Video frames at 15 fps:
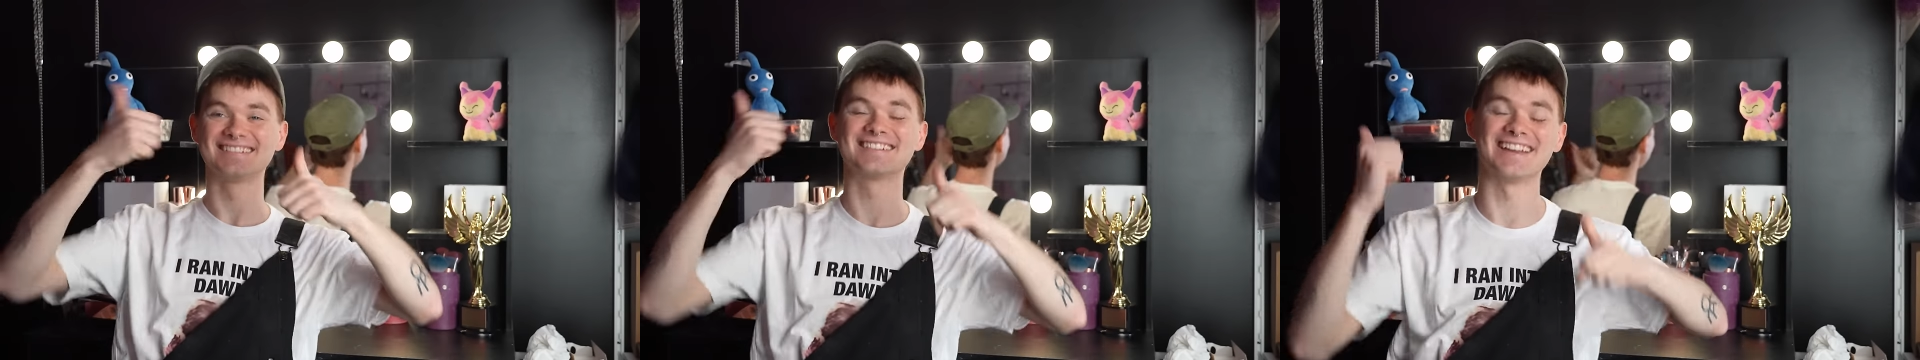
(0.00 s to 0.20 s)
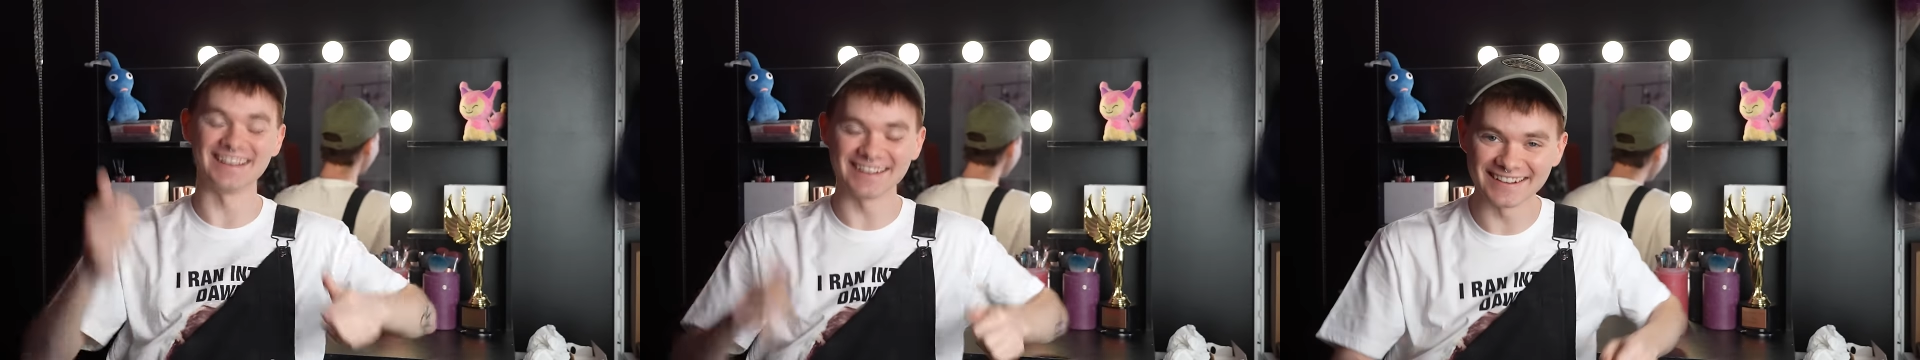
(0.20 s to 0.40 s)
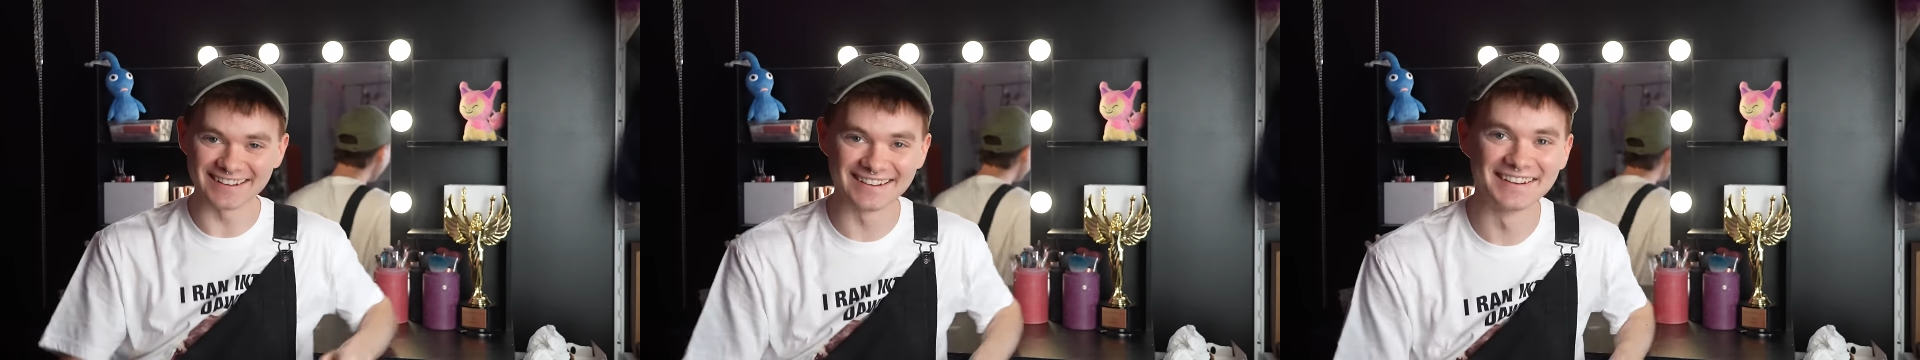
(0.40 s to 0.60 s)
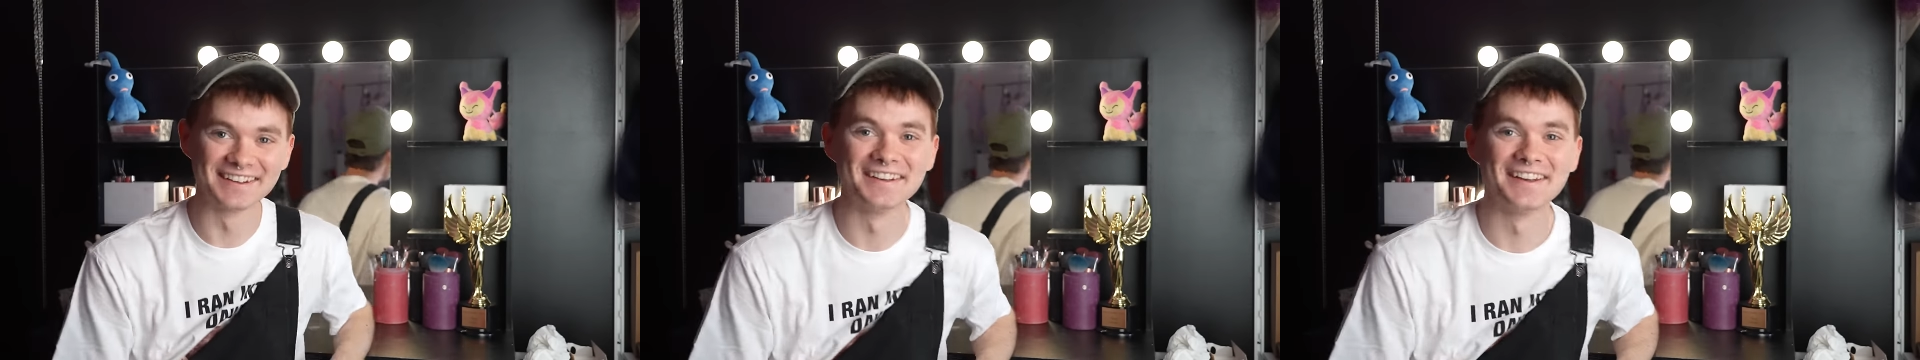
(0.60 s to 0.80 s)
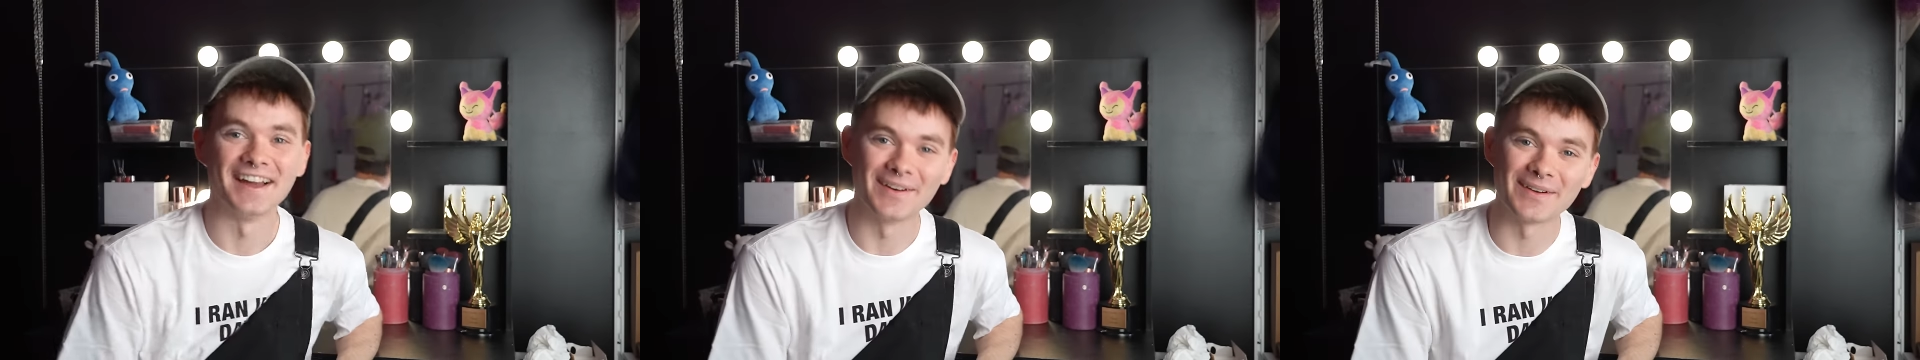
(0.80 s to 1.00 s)
Good?
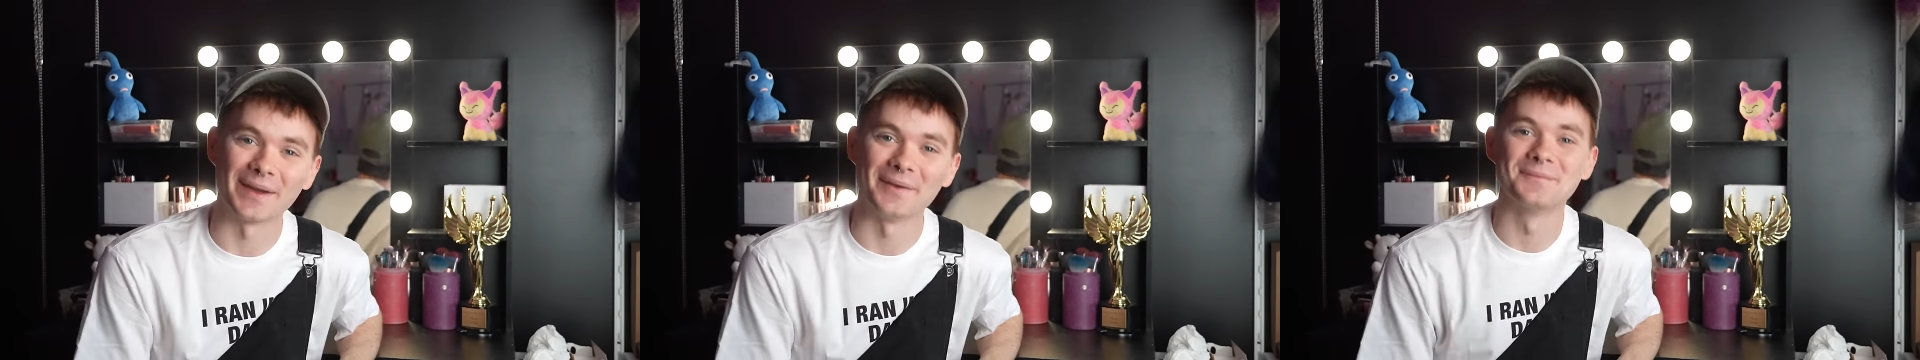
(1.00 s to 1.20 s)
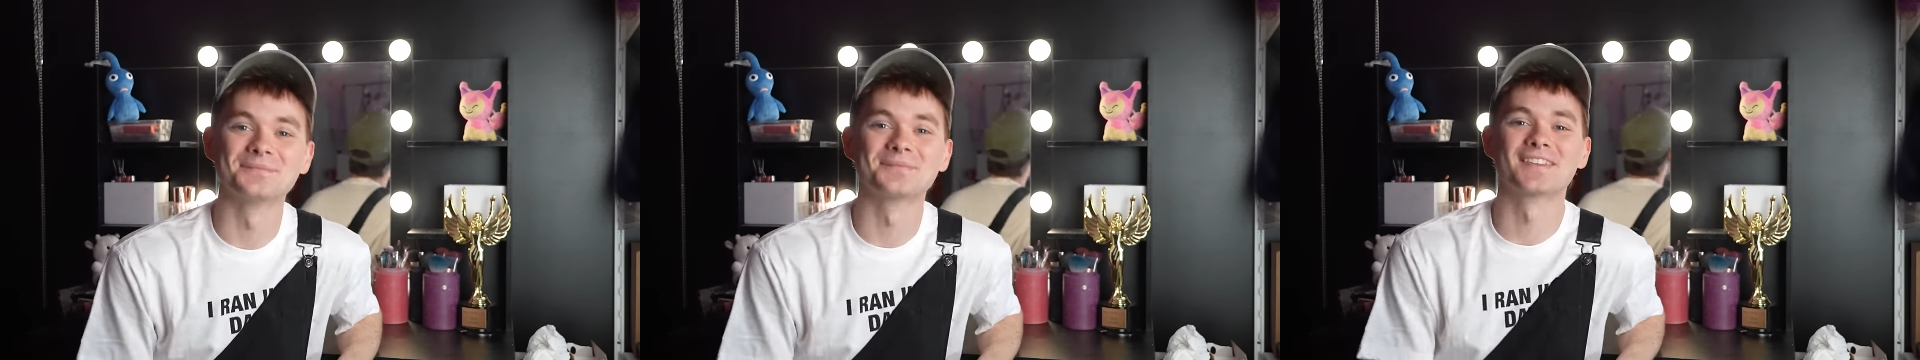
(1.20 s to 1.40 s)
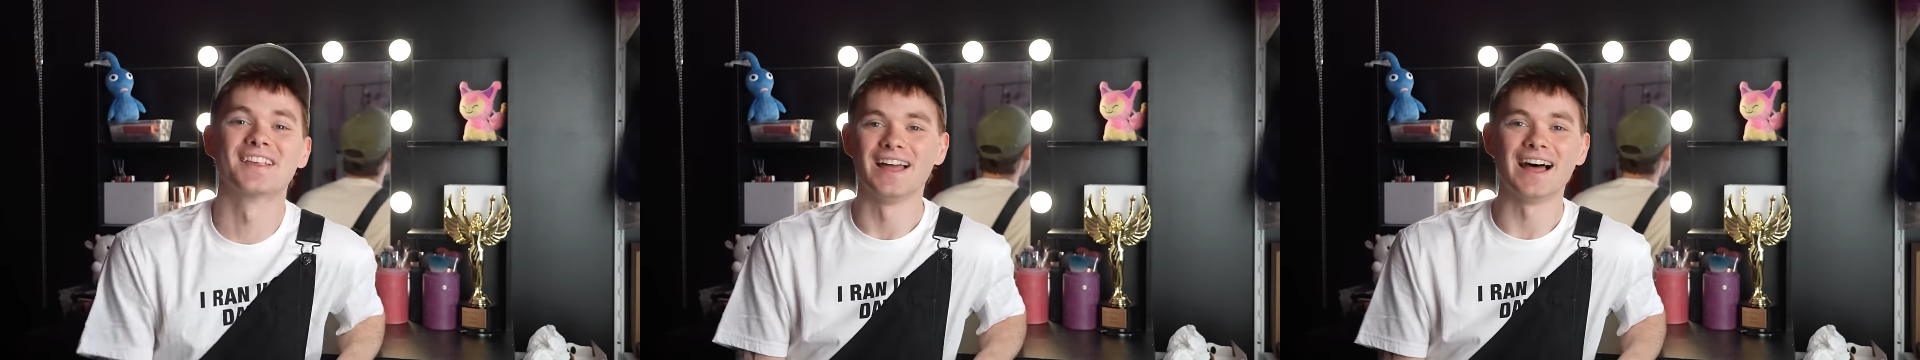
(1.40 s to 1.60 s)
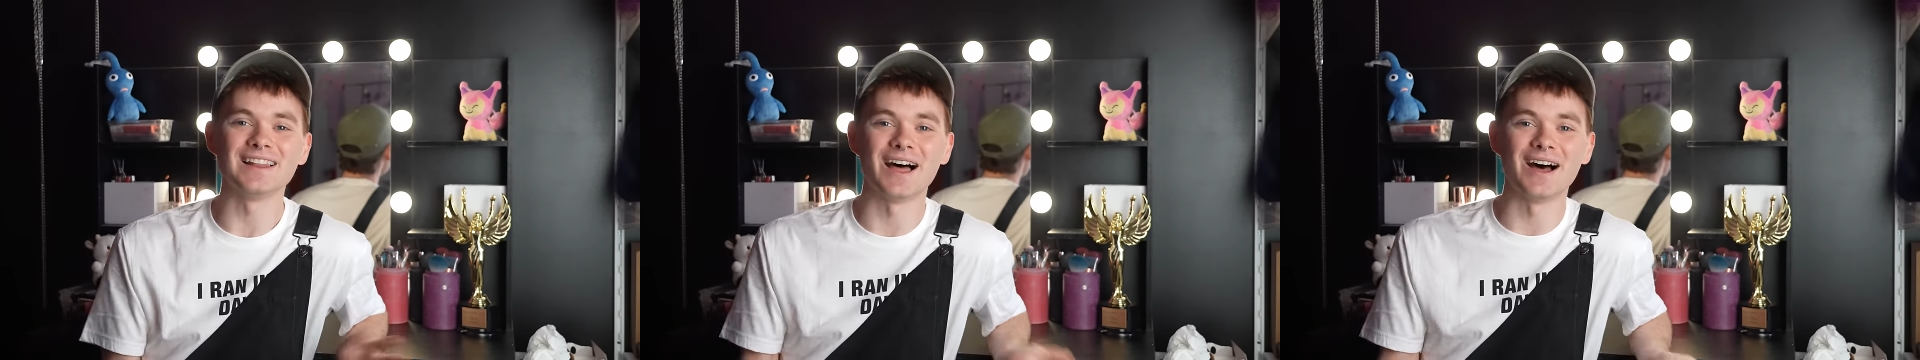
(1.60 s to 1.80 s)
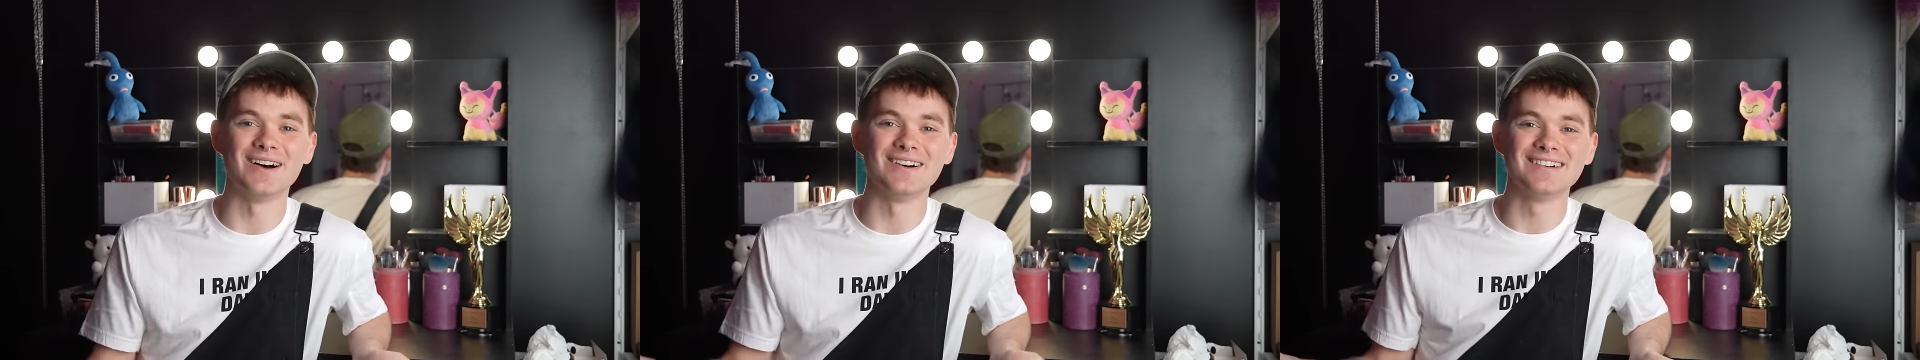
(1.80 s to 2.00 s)
Okay.
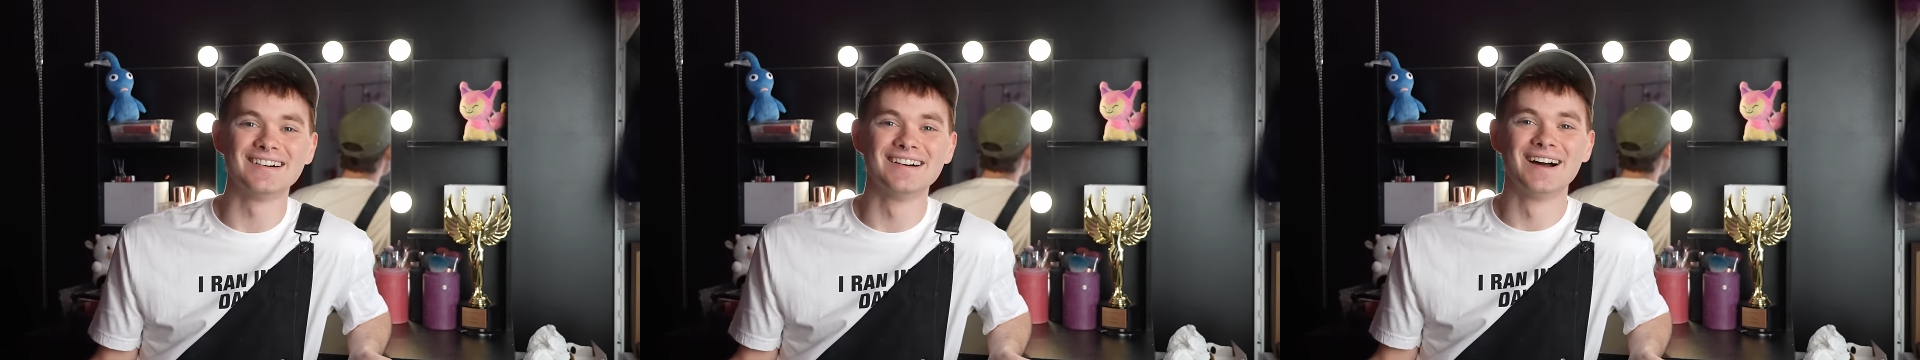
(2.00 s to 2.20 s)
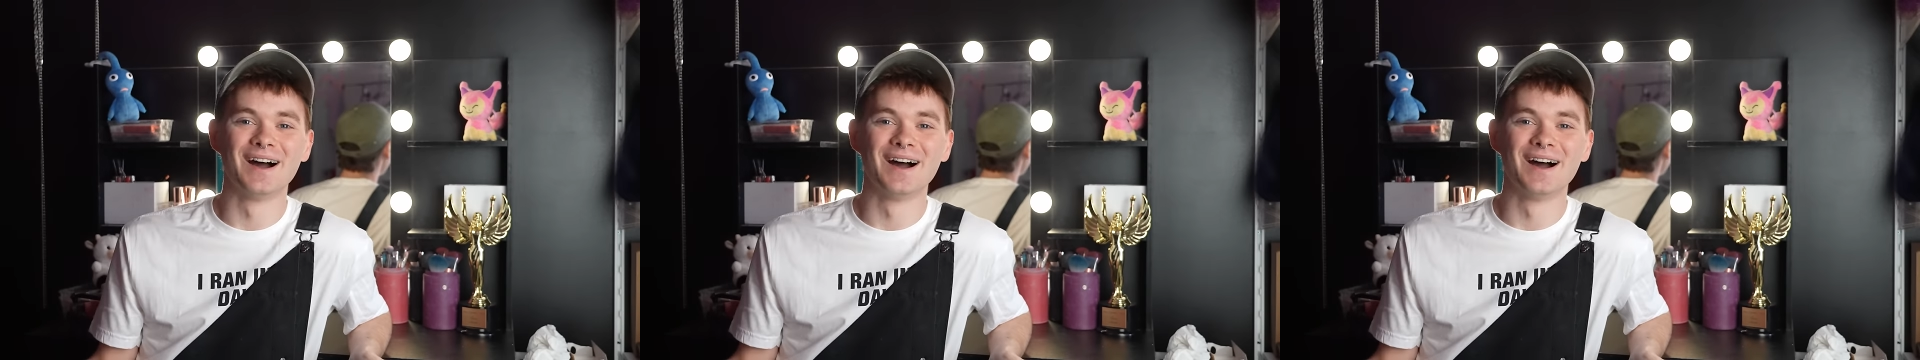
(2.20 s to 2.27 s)
Hello.